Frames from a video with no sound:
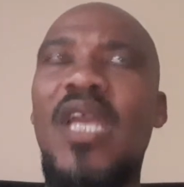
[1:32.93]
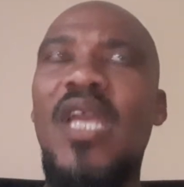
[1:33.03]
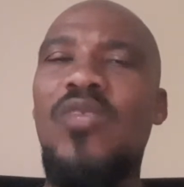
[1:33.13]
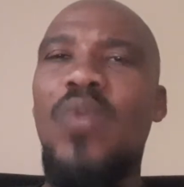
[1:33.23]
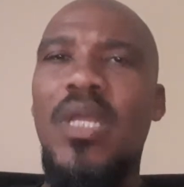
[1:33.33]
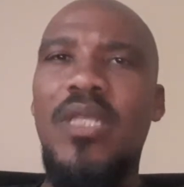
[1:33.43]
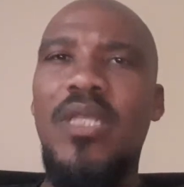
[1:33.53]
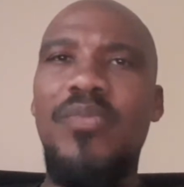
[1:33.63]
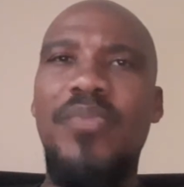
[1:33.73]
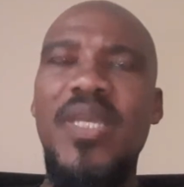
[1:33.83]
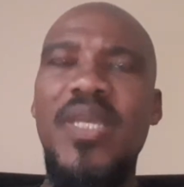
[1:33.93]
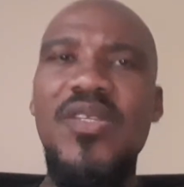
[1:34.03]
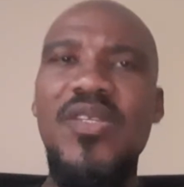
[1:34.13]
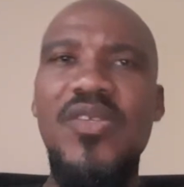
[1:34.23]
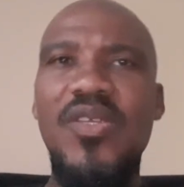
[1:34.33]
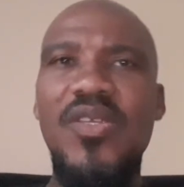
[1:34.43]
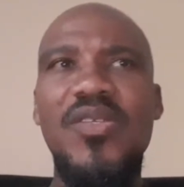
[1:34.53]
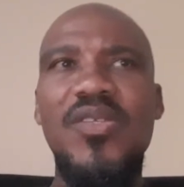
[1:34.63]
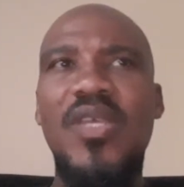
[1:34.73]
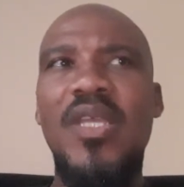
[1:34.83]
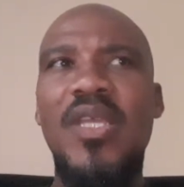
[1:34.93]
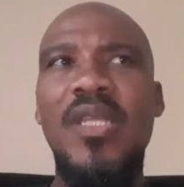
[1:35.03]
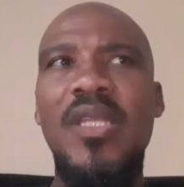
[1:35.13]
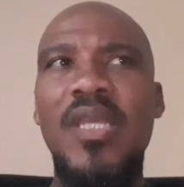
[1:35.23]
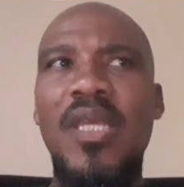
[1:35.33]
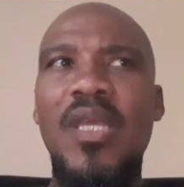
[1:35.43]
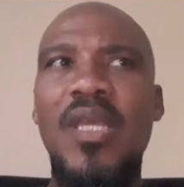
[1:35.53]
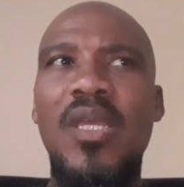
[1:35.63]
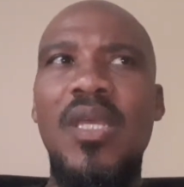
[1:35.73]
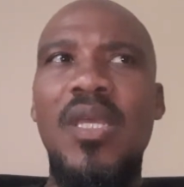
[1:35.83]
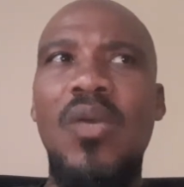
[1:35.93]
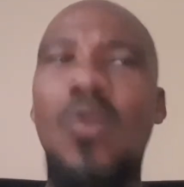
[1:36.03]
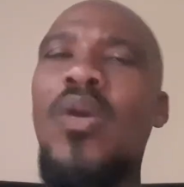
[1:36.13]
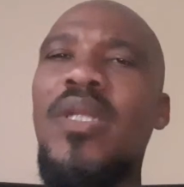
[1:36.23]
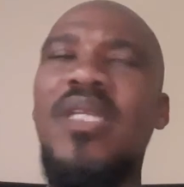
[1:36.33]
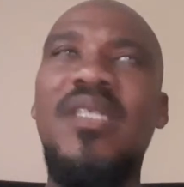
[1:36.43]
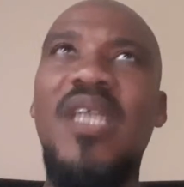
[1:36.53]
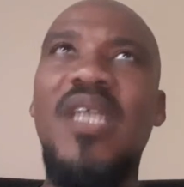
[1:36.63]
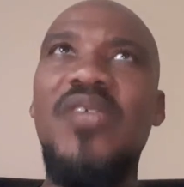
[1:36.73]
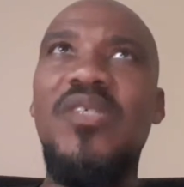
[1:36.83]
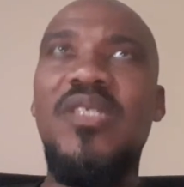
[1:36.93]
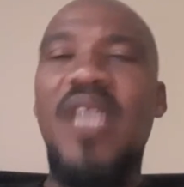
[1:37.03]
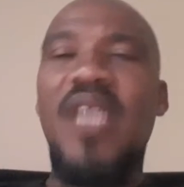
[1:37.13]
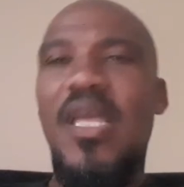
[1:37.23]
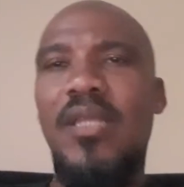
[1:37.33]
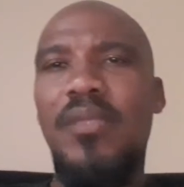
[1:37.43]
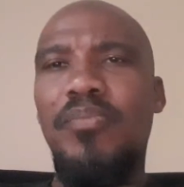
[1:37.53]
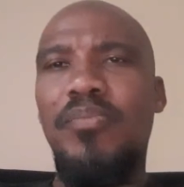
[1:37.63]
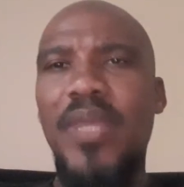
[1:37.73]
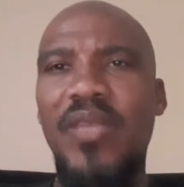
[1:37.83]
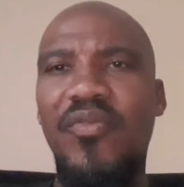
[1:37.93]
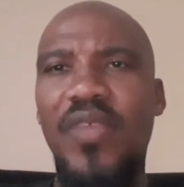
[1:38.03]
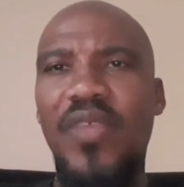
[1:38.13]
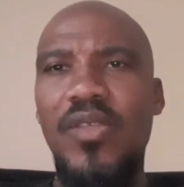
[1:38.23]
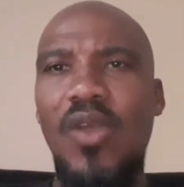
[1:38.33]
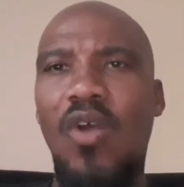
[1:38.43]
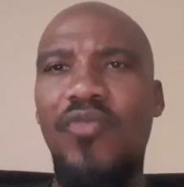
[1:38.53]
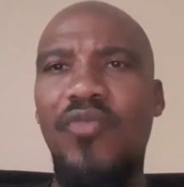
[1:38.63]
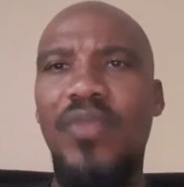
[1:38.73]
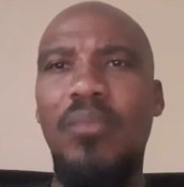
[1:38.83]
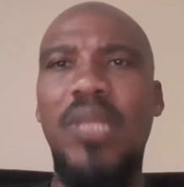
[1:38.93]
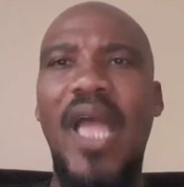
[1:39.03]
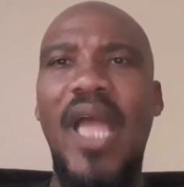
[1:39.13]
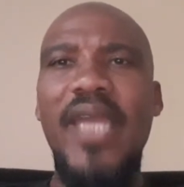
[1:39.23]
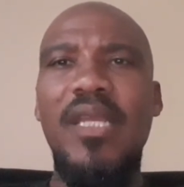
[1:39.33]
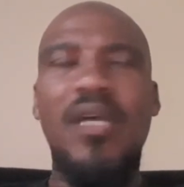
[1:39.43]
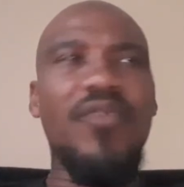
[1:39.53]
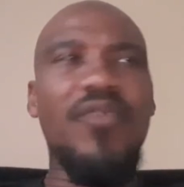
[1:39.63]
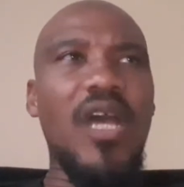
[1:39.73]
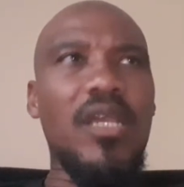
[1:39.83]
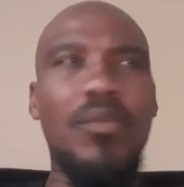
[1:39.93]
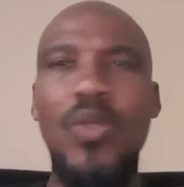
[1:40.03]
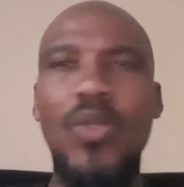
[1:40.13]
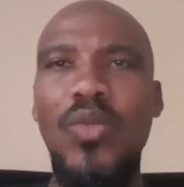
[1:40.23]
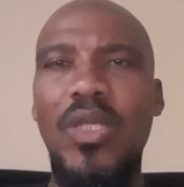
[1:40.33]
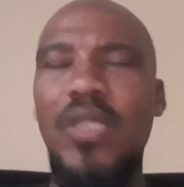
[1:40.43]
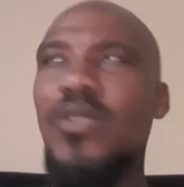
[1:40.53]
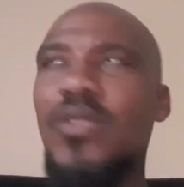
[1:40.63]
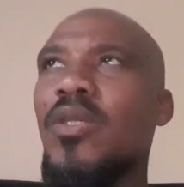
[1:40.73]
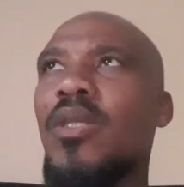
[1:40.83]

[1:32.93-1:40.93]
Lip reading: as well as businesses and organizations that benefits off the blight of our communities,